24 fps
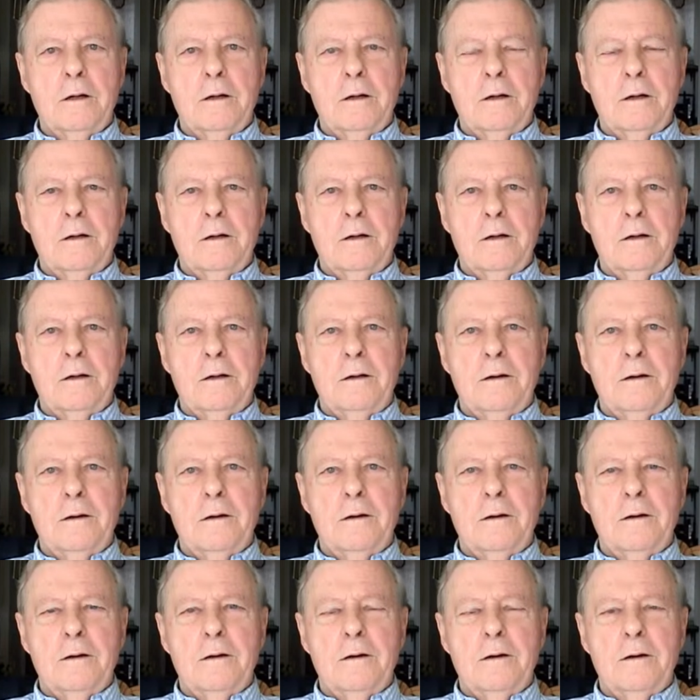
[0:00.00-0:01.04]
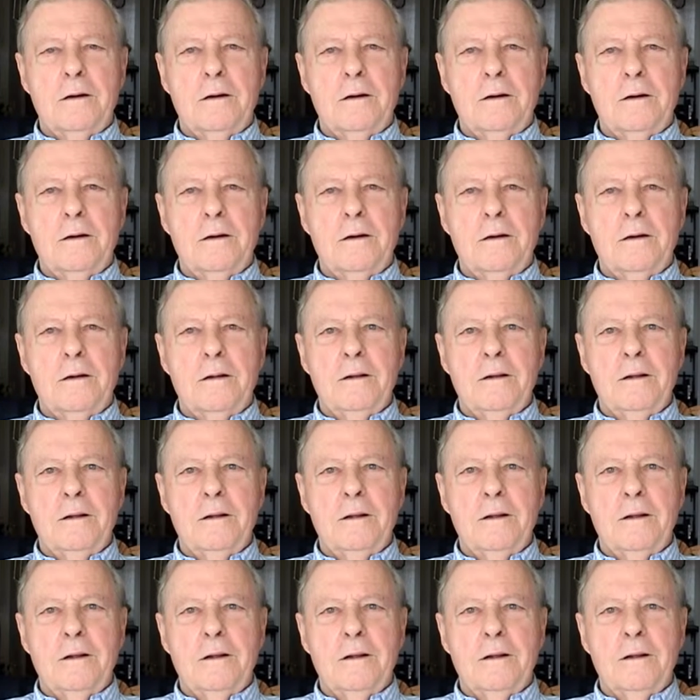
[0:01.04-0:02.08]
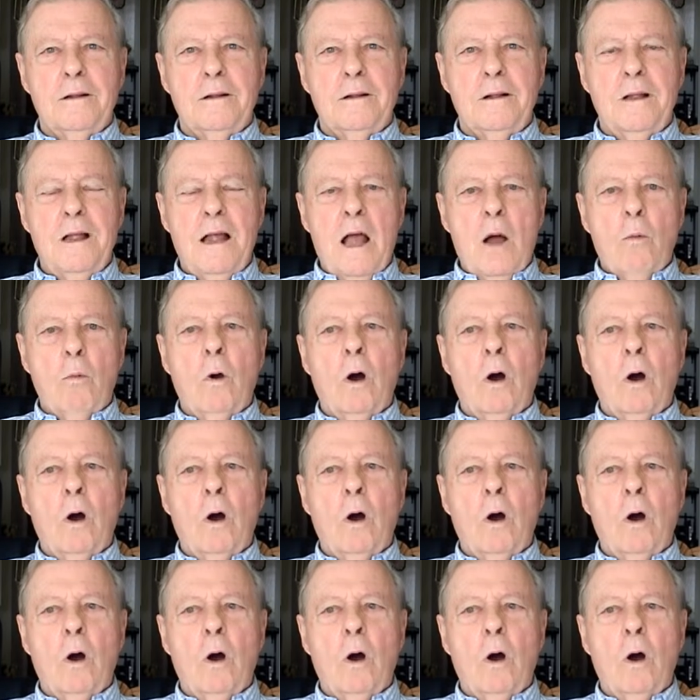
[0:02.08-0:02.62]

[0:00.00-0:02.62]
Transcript: How did the make? How did the airplane make it through? It just did.